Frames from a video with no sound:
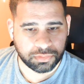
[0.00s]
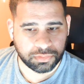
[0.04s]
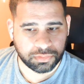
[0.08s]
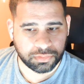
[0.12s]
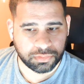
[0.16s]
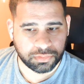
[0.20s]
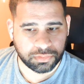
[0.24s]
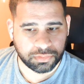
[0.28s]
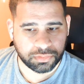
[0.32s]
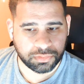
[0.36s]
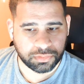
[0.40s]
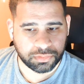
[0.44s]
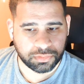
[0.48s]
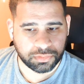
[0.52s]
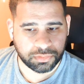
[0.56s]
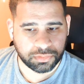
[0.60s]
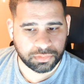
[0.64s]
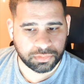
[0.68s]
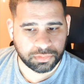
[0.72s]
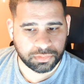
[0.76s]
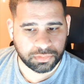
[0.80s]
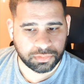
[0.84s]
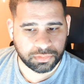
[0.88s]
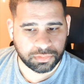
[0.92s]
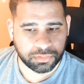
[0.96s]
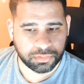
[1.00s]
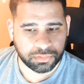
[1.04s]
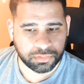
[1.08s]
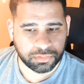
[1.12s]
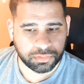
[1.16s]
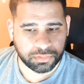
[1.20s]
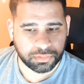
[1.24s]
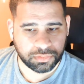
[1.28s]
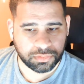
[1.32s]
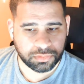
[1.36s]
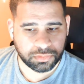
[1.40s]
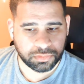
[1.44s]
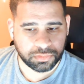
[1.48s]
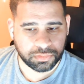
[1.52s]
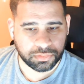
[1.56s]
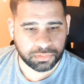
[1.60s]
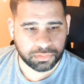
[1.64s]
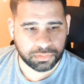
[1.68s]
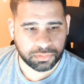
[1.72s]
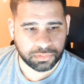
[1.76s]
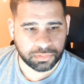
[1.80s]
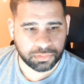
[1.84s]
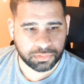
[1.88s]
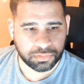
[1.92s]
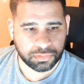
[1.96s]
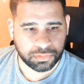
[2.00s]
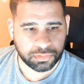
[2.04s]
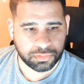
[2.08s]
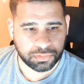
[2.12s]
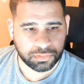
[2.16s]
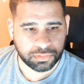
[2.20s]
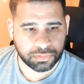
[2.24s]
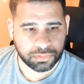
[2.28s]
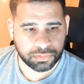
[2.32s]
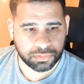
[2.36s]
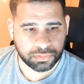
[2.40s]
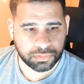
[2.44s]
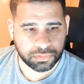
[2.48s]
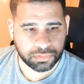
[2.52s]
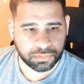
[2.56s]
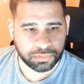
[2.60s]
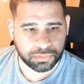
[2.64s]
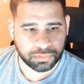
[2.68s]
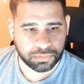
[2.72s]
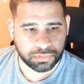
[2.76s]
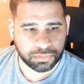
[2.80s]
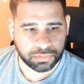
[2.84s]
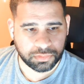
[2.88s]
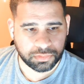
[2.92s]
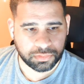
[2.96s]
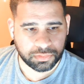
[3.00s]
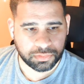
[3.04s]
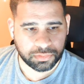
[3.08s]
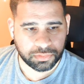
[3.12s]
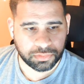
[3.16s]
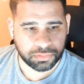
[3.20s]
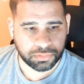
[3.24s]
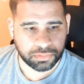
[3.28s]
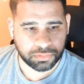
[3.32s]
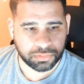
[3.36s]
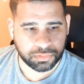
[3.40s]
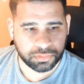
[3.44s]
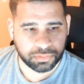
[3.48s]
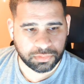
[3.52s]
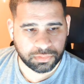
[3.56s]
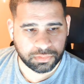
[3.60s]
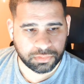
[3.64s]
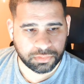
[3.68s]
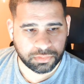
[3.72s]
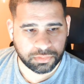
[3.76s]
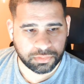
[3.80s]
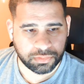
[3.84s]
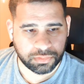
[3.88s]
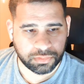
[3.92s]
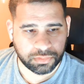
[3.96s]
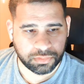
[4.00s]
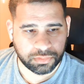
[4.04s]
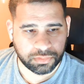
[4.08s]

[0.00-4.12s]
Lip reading: The person shown says nothing.